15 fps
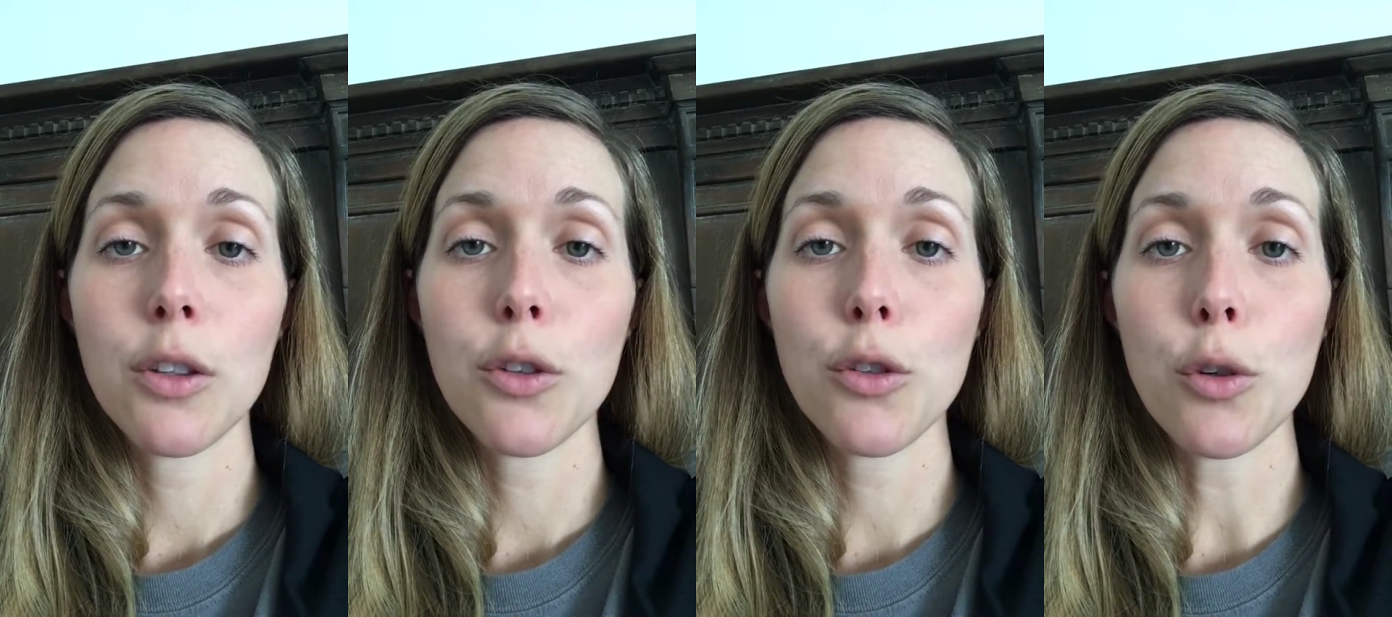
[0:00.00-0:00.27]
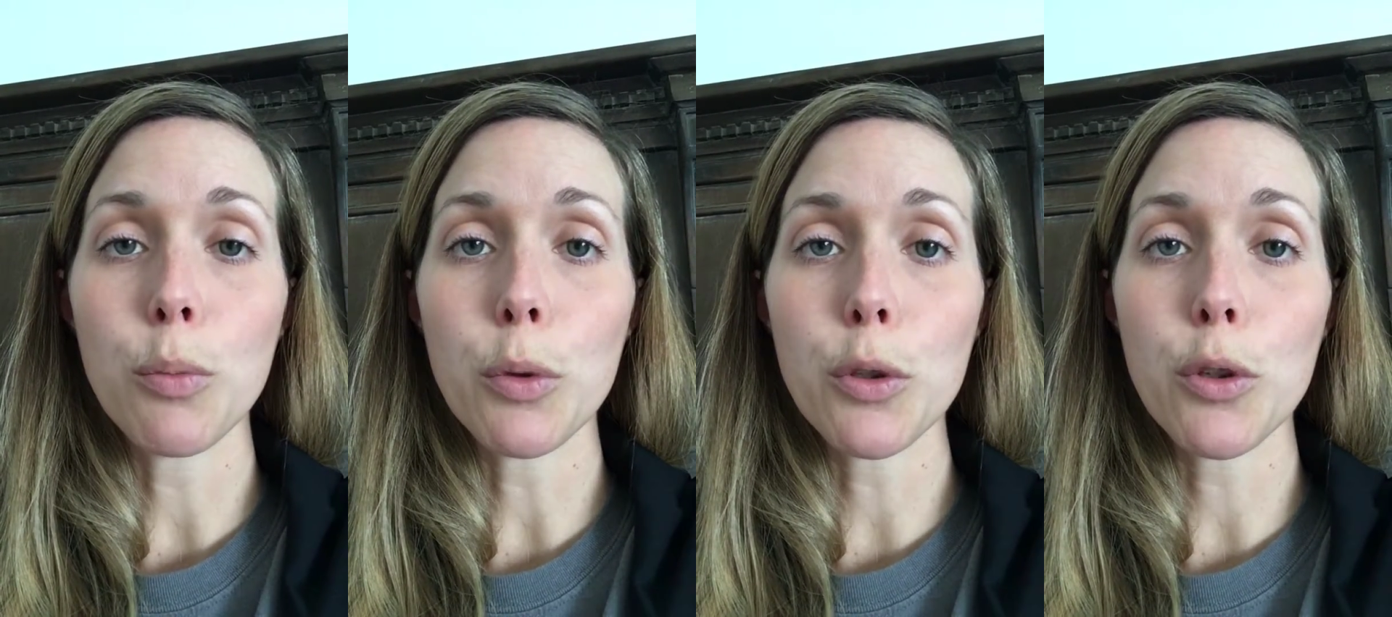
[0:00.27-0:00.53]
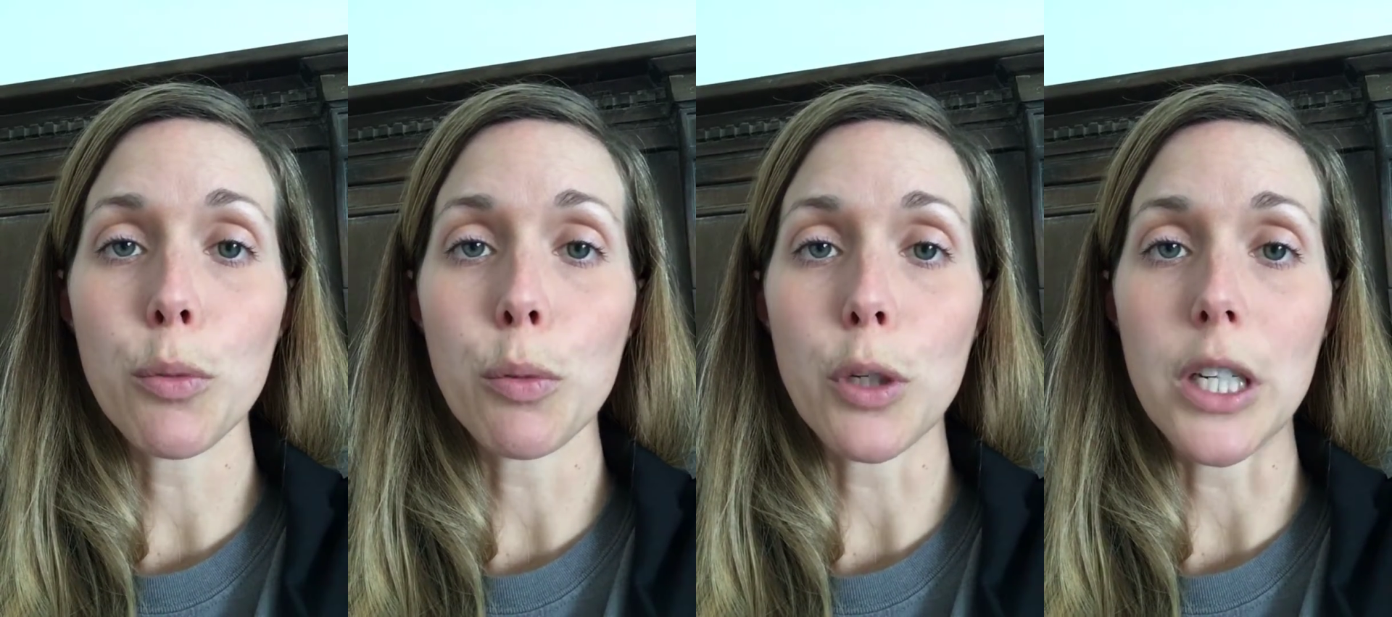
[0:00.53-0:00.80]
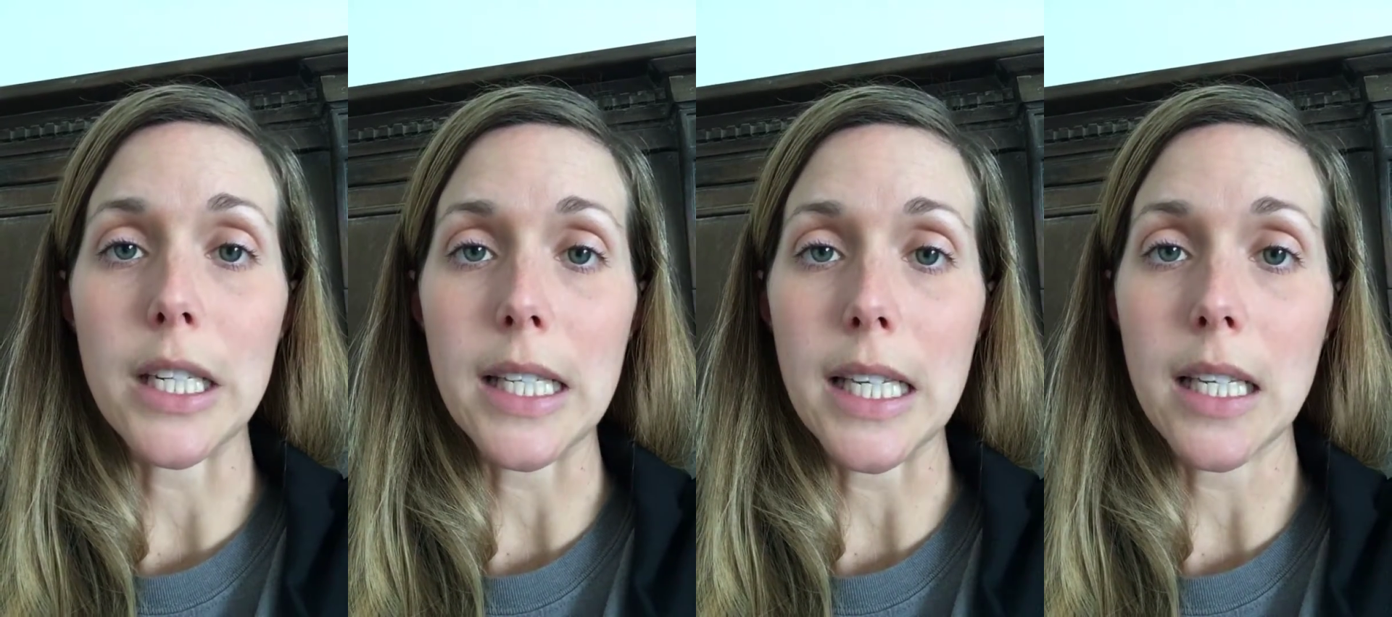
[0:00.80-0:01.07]
Super, super
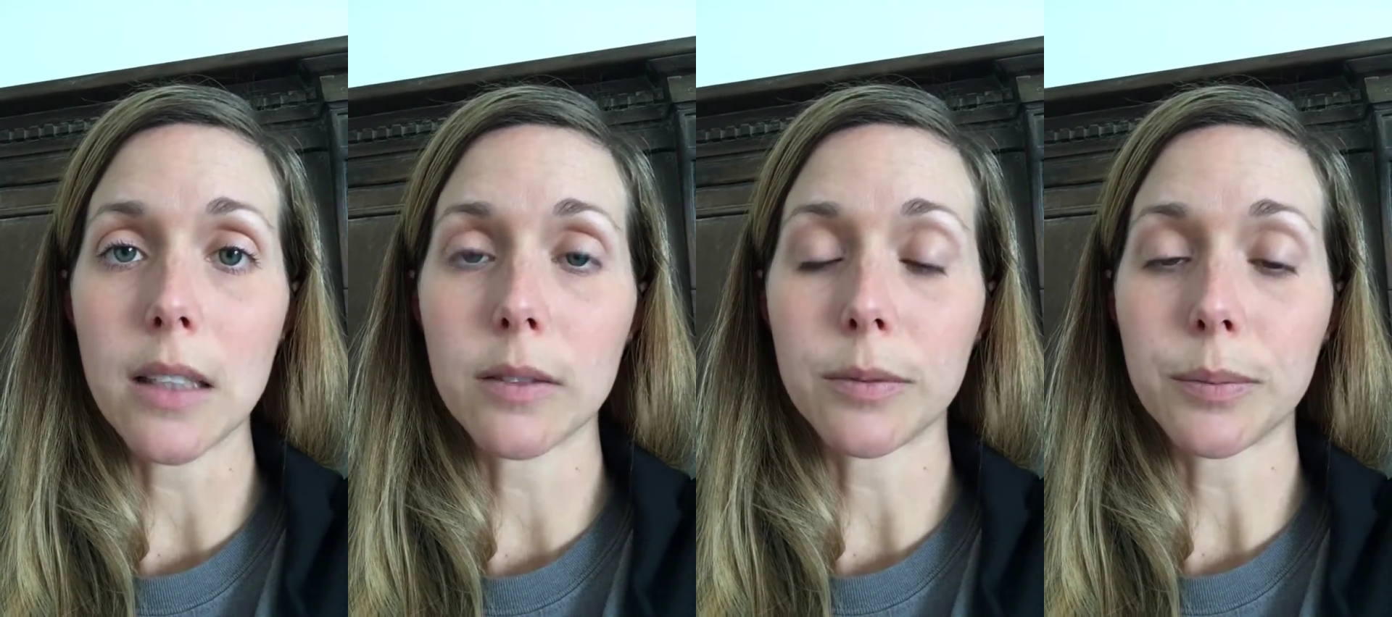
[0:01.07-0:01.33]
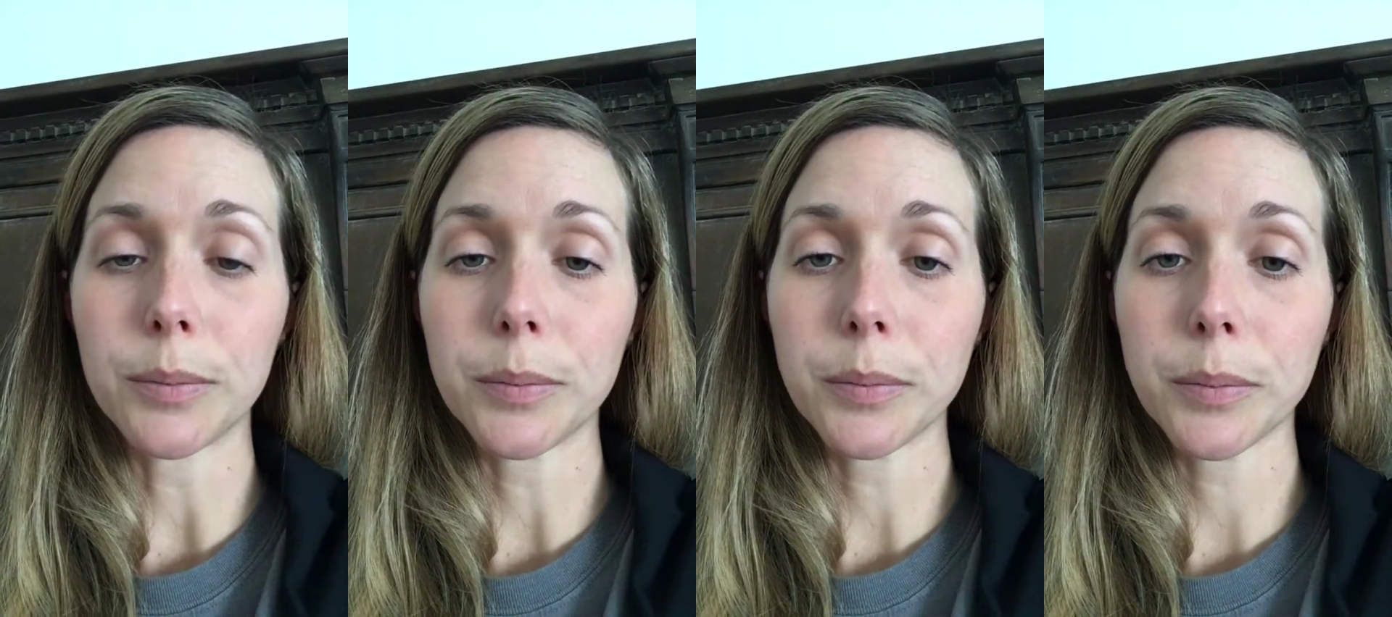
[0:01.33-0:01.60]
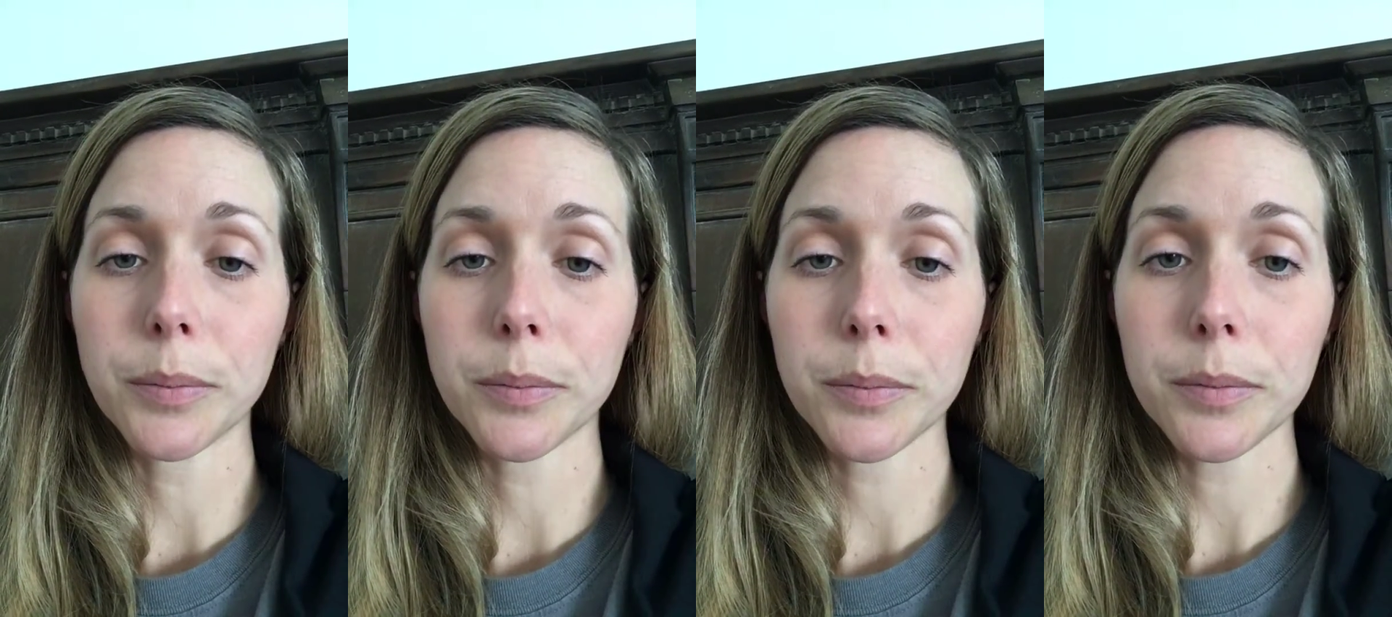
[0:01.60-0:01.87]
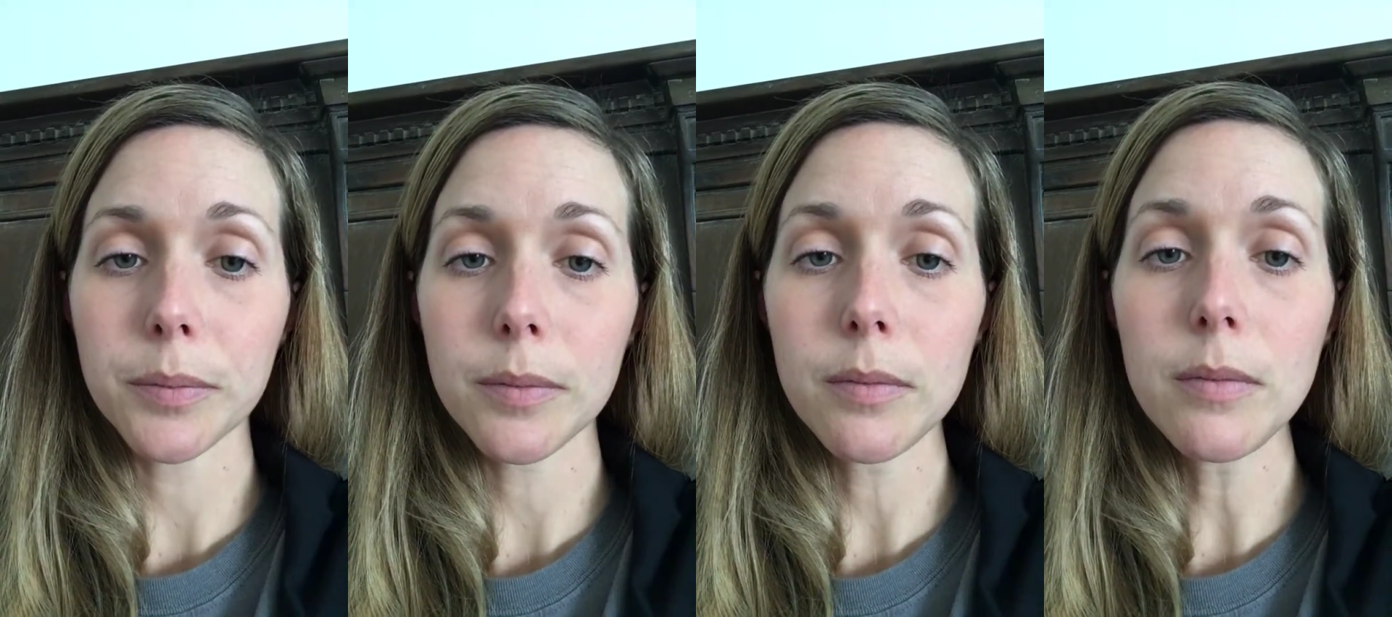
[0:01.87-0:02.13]
easy.
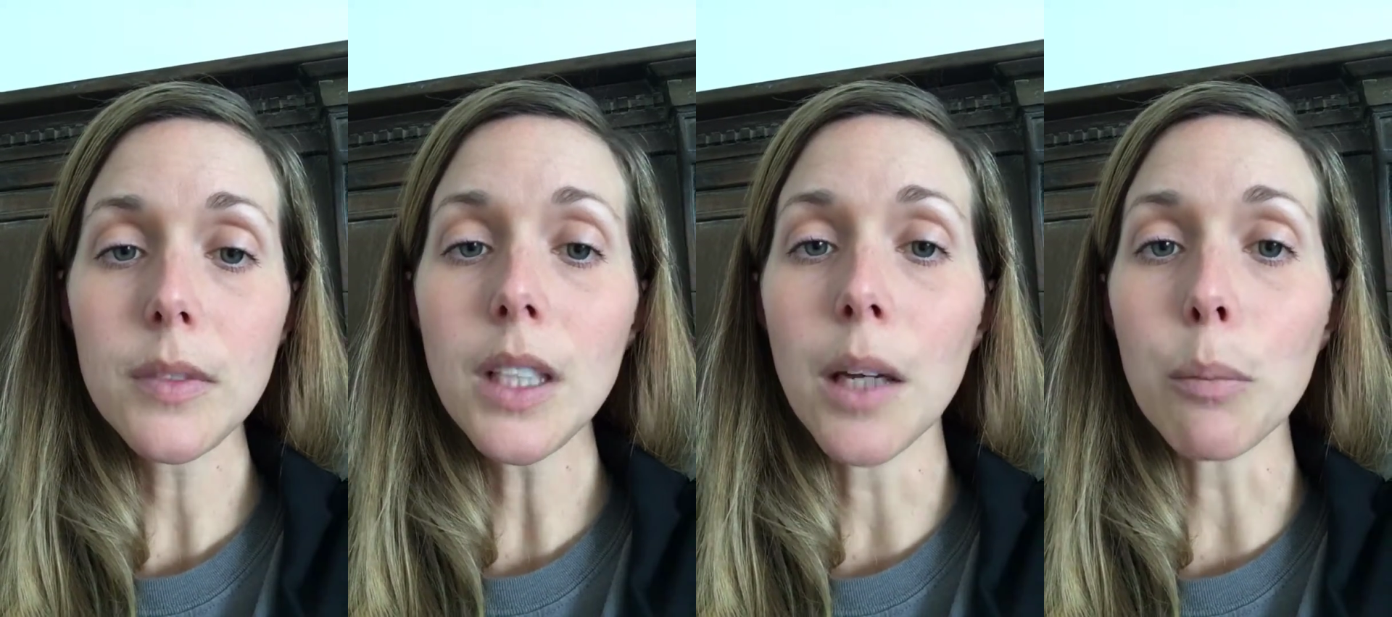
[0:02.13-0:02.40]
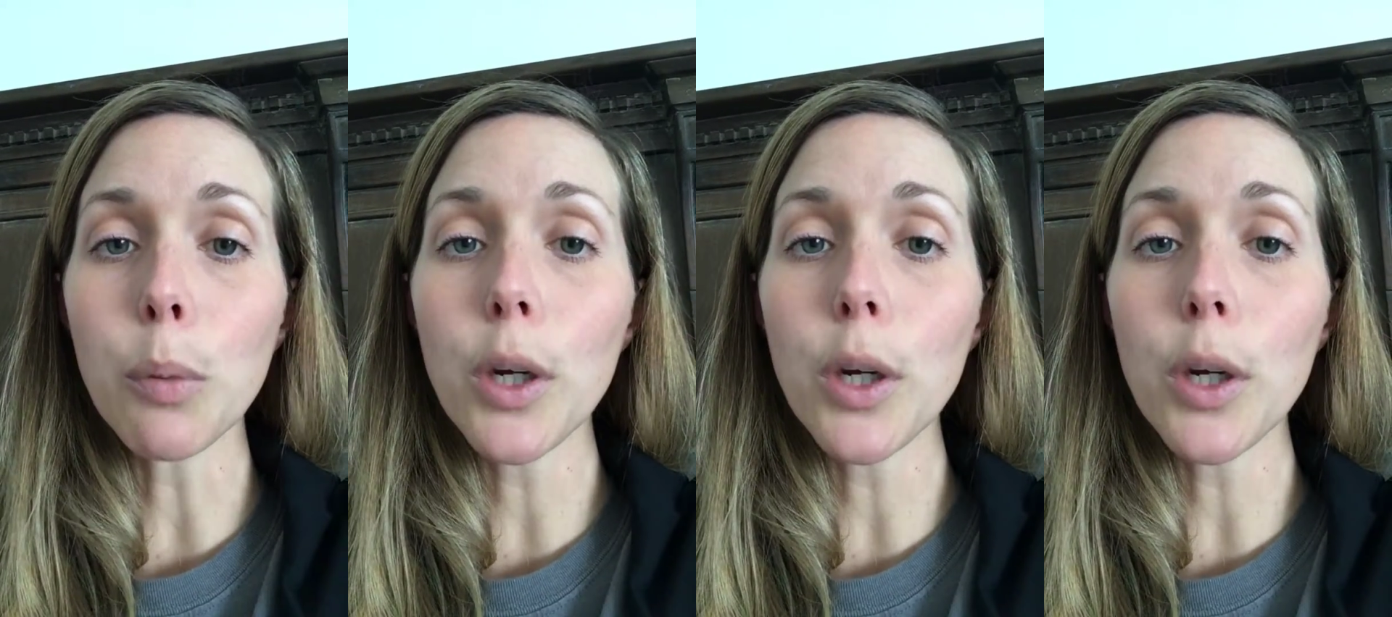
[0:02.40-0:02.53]
It